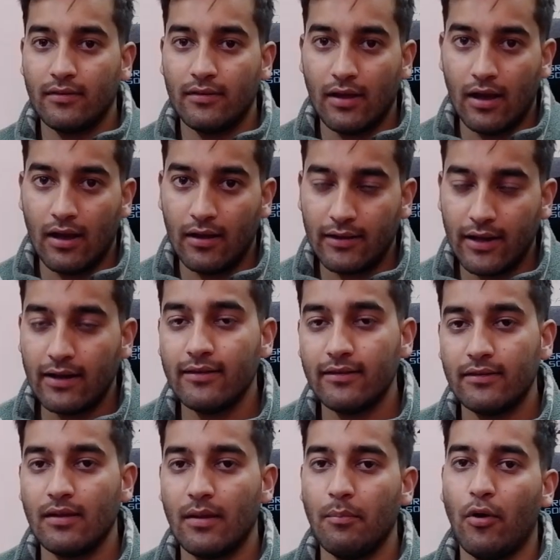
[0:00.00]
That
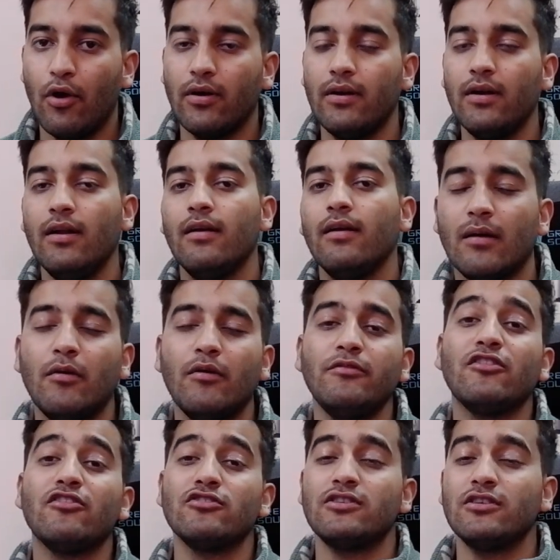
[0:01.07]
is important. Some of
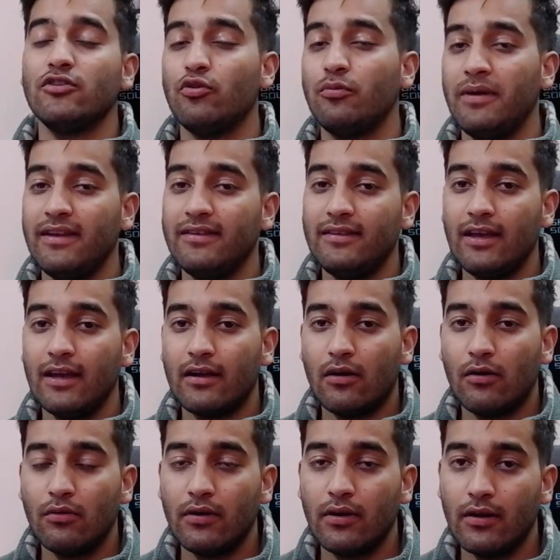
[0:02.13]
the questions you may see
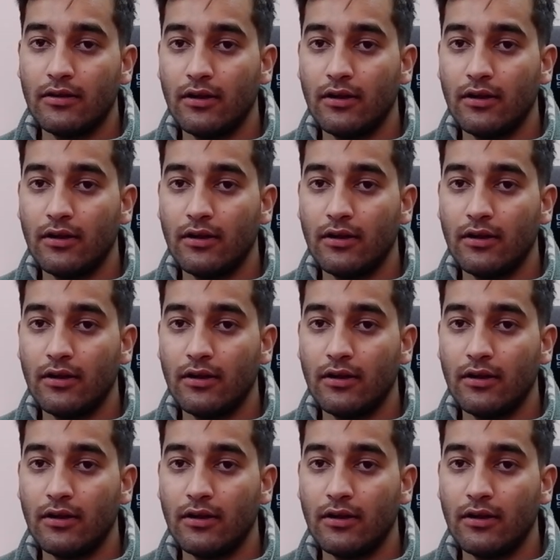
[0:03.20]
around